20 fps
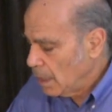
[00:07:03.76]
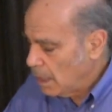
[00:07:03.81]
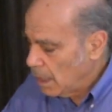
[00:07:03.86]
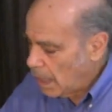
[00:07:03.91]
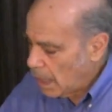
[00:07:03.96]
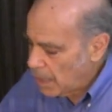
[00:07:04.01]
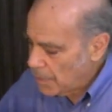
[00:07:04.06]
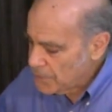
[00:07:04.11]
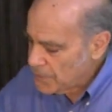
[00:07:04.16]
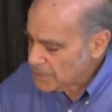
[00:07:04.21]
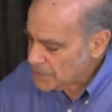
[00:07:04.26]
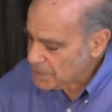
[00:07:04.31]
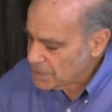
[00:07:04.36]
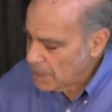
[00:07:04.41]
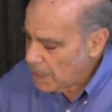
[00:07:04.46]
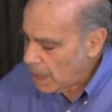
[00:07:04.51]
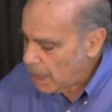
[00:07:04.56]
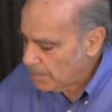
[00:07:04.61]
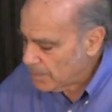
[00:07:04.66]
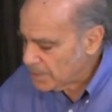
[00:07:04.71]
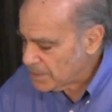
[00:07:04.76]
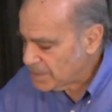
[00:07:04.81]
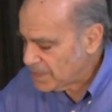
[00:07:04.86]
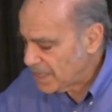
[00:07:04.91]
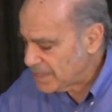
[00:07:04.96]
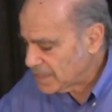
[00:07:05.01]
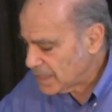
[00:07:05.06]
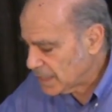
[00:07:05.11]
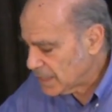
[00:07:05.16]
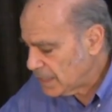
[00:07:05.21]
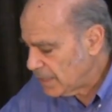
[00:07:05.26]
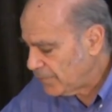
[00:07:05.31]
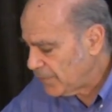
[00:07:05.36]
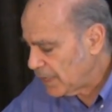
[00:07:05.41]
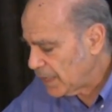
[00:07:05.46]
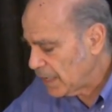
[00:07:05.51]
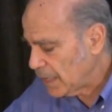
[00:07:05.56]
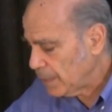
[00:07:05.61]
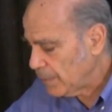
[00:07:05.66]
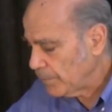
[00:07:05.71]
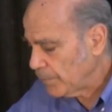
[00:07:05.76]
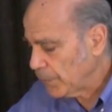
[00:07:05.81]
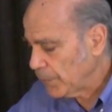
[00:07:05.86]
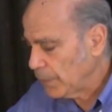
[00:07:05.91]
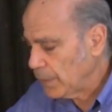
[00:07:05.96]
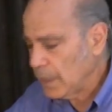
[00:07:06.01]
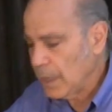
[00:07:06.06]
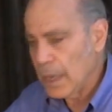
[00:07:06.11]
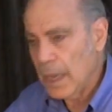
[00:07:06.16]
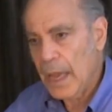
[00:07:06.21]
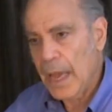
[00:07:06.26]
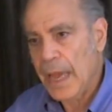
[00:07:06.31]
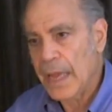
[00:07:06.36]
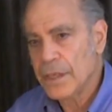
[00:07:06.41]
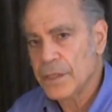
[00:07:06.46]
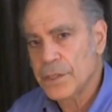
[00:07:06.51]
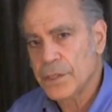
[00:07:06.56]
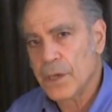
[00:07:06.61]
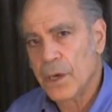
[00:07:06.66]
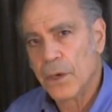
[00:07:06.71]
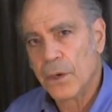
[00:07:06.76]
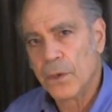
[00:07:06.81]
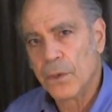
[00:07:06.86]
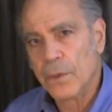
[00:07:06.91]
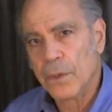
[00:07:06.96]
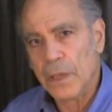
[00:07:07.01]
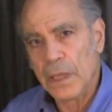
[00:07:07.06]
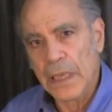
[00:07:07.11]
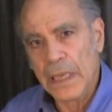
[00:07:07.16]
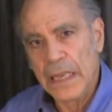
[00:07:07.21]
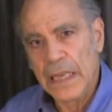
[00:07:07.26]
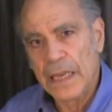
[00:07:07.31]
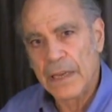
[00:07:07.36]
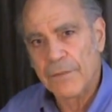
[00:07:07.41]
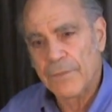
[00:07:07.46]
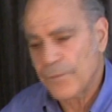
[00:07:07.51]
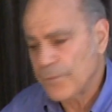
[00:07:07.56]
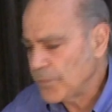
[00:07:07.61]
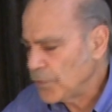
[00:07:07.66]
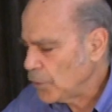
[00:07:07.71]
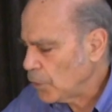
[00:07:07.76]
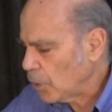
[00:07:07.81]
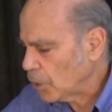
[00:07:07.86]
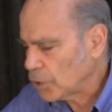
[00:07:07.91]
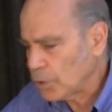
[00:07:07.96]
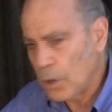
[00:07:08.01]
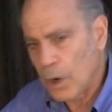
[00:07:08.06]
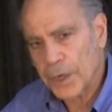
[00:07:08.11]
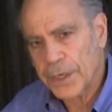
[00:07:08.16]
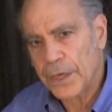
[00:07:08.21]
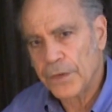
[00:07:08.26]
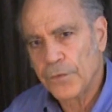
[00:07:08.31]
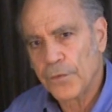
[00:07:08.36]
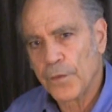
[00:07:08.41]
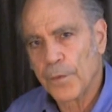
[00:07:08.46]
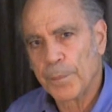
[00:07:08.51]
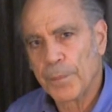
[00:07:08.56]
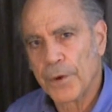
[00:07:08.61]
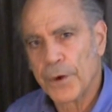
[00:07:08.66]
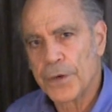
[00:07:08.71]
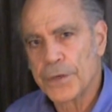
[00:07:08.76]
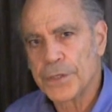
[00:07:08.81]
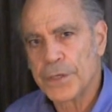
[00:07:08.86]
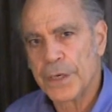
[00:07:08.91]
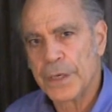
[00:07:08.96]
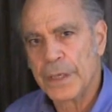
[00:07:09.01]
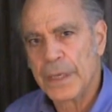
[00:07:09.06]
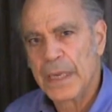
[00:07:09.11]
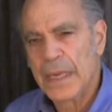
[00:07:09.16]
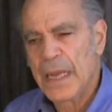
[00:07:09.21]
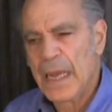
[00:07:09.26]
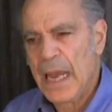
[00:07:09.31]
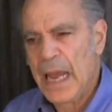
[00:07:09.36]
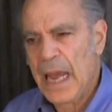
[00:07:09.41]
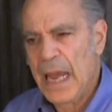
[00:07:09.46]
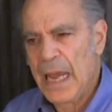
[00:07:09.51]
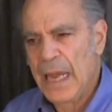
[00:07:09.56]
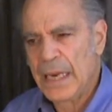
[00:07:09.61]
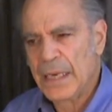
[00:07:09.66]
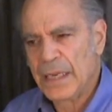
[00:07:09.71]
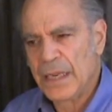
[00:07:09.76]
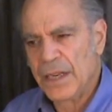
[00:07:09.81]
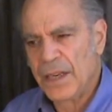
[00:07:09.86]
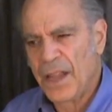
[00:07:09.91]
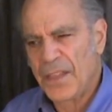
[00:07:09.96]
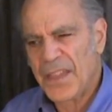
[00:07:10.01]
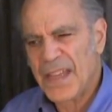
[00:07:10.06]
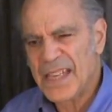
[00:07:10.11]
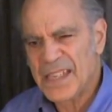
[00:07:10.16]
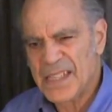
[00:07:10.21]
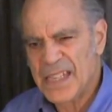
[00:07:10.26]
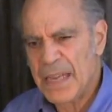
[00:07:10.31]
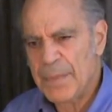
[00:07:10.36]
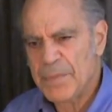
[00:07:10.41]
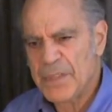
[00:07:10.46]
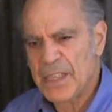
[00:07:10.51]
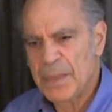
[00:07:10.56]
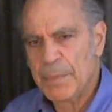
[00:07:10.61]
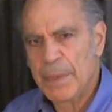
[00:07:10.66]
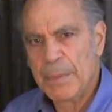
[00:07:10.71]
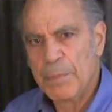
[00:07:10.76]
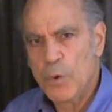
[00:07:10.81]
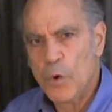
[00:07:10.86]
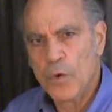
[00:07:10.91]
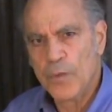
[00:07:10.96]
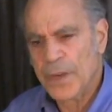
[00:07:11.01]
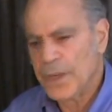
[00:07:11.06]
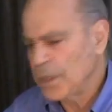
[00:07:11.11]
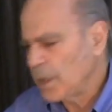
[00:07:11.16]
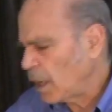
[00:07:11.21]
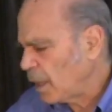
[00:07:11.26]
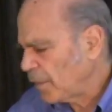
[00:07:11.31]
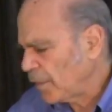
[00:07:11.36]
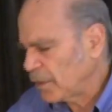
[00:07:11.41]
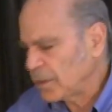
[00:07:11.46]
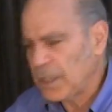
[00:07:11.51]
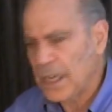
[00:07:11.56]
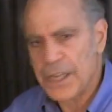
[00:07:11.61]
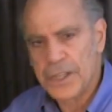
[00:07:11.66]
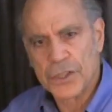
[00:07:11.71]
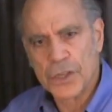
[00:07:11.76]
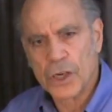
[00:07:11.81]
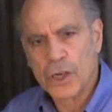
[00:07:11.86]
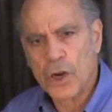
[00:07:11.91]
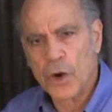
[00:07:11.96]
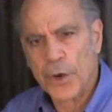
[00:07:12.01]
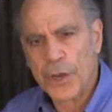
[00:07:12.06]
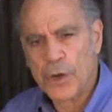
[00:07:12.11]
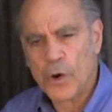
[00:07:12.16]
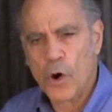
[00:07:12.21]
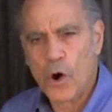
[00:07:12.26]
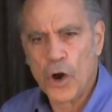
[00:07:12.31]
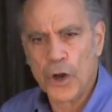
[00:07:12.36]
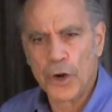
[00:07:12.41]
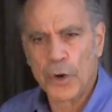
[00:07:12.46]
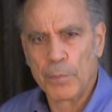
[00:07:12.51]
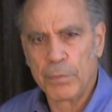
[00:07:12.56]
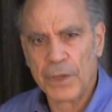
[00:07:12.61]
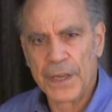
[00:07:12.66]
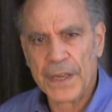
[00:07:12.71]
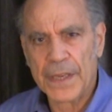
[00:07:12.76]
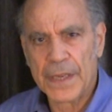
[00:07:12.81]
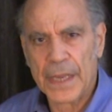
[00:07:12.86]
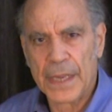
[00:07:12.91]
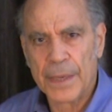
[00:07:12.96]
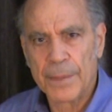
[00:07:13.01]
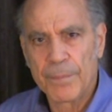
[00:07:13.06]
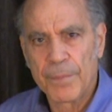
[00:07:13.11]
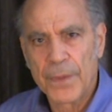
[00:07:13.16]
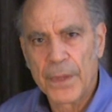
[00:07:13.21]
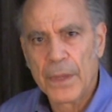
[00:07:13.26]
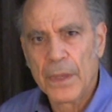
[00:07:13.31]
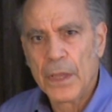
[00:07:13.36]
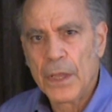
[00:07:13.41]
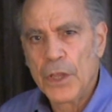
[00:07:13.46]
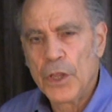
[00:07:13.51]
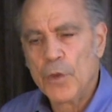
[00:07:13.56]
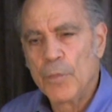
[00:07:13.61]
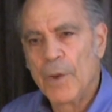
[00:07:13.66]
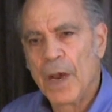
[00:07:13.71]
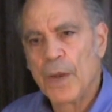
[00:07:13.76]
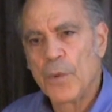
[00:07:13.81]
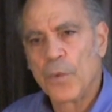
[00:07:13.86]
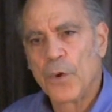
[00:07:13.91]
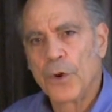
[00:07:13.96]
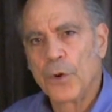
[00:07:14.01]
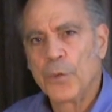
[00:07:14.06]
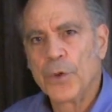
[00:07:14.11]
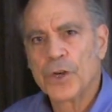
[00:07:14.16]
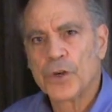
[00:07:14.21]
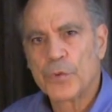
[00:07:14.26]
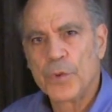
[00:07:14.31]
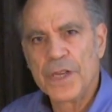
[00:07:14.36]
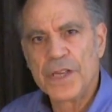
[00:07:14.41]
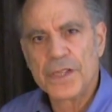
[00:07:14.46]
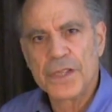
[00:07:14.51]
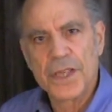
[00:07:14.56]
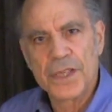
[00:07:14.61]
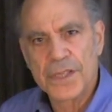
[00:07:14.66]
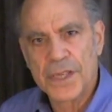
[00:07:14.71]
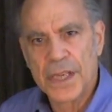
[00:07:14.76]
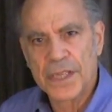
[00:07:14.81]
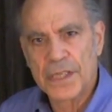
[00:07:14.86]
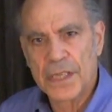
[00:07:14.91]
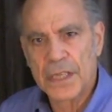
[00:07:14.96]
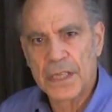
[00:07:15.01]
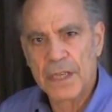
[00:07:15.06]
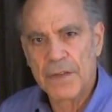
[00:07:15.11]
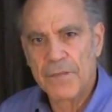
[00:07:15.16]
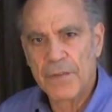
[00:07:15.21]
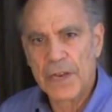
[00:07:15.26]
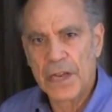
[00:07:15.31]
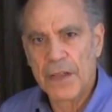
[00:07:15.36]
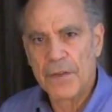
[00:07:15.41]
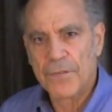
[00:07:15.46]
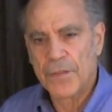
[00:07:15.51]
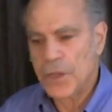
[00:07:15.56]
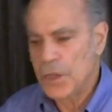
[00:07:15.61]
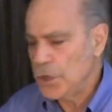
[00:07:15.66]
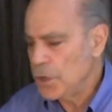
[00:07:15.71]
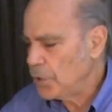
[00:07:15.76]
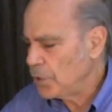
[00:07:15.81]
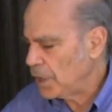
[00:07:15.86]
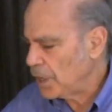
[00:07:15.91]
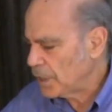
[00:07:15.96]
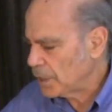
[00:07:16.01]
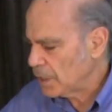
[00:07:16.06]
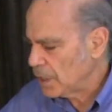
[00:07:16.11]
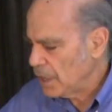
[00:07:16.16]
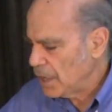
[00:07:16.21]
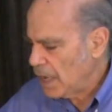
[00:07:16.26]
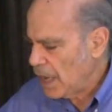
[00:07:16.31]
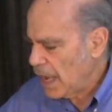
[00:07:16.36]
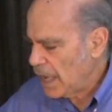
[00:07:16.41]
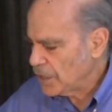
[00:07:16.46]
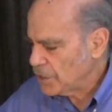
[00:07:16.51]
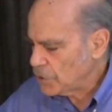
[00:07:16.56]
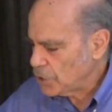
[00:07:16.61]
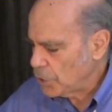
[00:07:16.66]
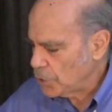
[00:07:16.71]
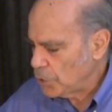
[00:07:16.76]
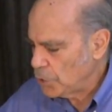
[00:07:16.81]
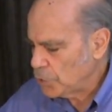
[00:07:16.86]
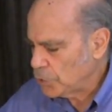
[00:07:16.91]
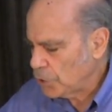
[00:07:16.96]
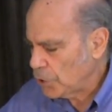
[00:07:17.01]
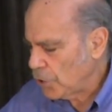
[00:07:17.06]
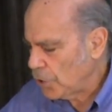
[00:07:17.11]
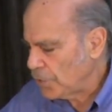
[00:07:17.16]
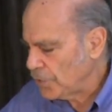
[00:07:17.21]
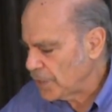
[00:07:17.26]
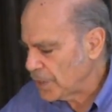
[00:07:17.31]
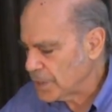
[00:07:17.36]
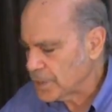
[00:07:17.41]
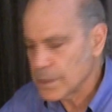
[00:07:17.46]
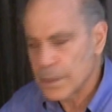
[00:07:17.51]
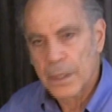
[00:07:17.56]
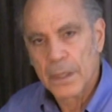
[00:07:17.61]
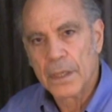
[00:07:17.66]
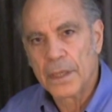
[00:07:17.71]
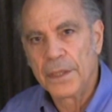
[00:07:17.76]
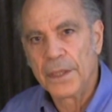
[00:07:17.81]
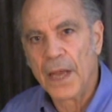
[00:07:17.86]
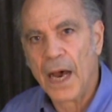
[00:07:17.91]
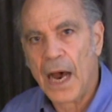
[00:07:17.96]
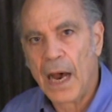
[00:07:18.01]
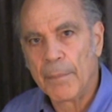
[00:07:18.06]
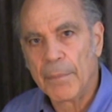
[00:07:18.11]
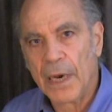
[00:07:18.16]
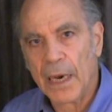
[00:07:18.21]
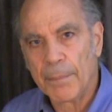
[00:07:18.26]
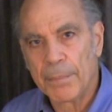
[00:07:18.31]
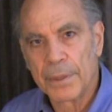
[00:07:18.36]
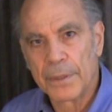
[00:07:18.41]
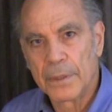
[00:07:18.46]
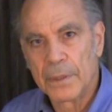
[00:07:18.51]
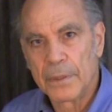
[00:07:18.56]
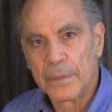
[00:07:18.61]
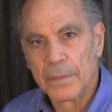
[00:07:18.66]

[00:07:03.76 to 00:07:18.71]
This knob is sensitivity. And so if you're talking to the person and nothing seems to be moving, none of the lights are going on or blinking, you might want to increase the sensitivity of the unit, and so you turn this knob up.